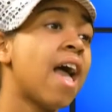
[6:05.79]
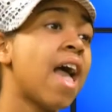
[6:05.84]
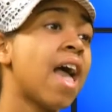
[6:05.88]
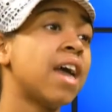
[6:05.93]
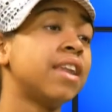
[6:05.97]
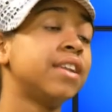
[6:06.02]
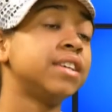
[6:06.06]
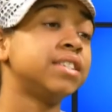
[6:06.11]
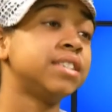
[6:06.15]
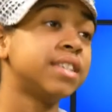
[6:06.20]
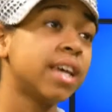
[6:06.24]

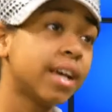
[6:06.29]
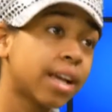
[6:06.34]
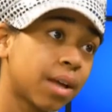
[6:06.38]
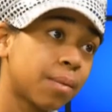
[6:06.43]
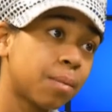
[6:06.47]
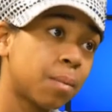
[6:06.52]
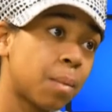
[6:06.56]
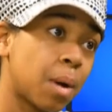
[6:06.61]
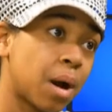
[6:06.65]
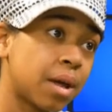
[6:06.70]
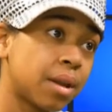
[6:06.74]
And the
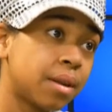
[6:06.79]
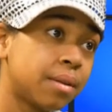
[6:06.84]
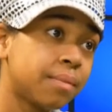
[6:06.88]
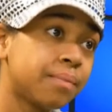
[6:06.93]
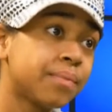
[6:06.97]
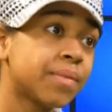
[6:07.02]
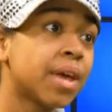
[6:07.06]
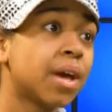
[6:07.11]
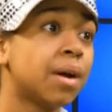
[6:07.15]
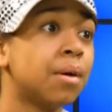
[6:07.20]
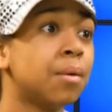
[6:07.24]
second one
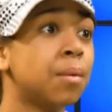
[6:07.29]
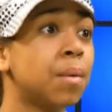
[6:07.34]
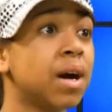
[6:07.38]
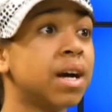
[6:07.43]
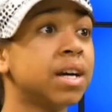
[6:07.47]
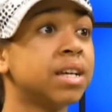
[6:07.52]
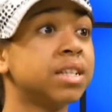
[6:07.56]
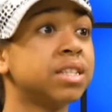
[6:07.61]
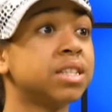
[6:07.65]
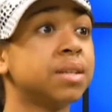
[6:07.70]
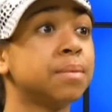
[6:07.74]

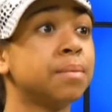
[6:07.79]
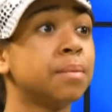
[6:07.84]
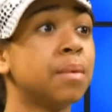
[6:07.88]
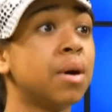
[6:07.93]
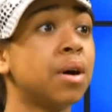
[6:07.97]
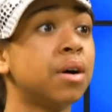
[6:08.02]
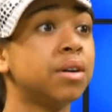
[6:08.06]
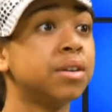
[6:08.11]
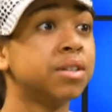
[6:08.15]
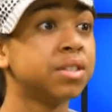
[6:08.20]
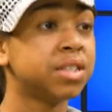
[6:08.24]
was the
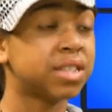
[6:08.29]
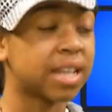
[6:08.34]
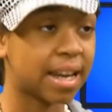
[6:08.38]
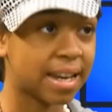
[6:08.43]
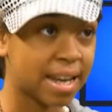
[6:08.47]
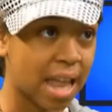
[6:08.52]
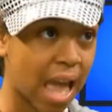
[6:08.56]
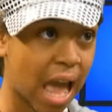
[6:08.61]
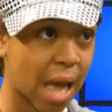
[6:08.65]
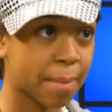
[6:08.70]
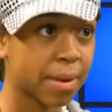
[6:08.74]
most
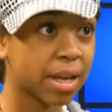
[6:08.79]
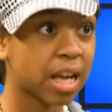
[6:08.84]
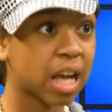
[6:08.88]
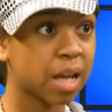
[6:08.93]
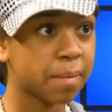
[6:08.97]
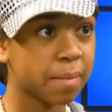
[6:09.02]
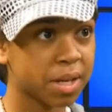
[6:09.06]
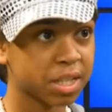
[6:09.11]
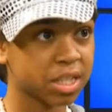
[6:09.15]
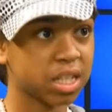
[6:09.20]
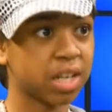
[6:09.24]
dynamic
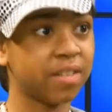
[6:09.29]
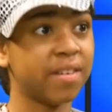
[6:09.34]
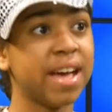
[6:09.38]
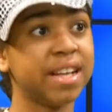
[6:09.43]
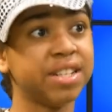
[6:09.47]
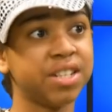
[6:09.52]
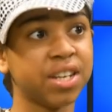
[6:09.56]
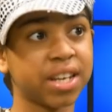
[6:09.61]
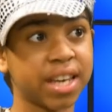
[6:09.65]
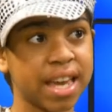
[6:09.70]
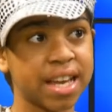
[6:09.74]
commissioner of
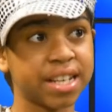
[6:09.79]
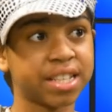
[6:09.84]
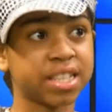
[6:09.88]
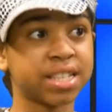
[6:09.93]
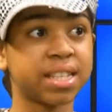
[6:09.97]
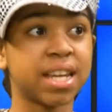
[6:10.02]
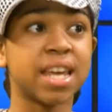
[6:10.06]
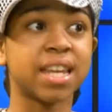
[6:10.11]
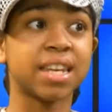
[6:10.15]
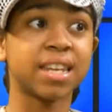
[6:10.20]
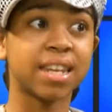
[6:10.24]

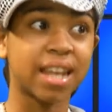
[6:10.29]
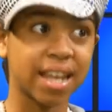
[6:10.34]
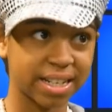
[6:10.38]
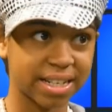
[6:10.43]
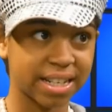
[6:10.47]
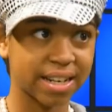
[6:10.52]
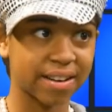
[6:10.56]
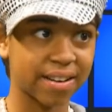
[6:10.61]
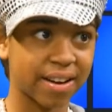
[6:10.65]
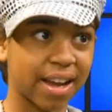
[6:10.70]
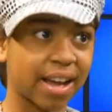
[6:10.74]
education in oh.
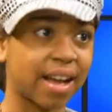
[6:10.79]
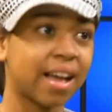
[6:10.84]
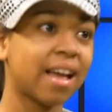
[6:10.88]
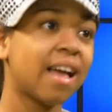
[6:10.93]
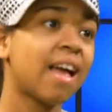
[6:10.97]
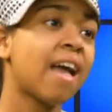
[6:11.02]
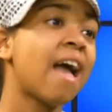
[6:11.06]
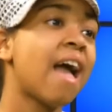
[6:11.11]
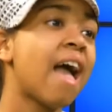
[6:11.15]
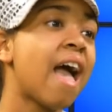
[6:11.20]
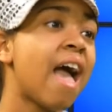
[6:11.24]
Nigeria.
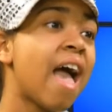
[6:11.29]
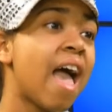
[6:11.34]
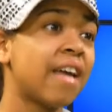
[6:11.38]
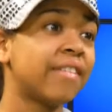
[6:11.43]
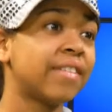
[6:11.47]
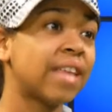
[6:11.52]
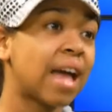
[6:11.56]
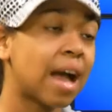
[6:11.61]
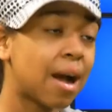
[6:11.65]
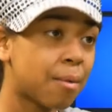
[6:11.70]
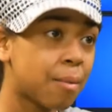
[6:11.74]

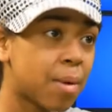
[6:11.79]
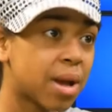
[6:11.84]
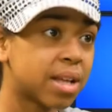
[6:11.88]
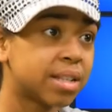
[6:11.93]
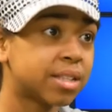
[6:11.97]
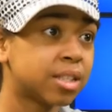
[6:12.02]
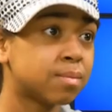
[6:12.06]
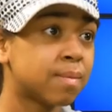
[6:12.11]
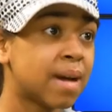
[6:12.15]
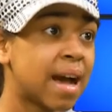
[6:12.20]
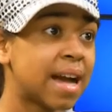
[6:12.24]
And that
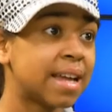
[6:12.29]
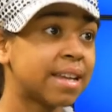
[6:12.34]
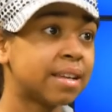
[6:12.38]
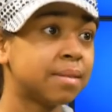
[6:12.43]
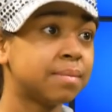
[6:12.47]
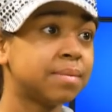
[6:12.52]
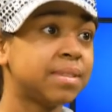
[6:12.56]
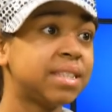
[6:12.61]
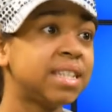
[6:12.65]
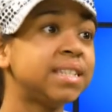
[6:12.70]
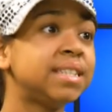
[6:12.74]
went to
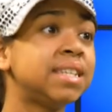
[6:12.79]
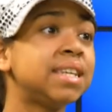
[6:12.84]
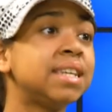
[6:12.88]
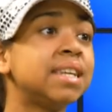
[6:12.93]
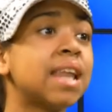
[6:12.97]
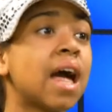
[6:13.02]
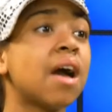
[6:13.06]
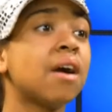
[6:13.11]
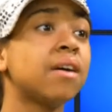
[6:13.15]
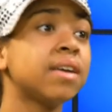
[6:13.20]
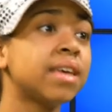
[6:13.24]
Madam Titi
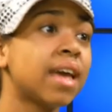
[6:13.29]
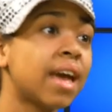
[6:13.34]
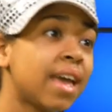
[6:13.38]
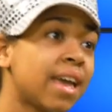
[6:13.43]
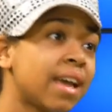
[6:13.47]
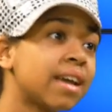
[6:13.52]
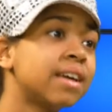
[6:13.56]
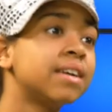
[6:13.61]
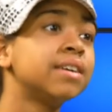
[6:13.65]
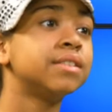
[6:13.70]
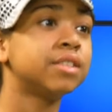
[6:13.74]

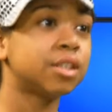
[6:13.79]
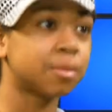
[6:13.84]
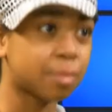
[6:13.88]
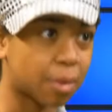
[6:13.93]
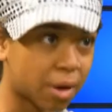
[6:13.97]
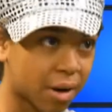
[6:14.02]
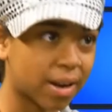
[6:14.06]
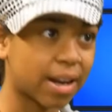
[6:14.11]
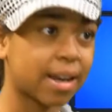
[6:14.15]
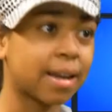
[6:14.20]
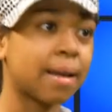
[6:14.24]
Laoye Tomori.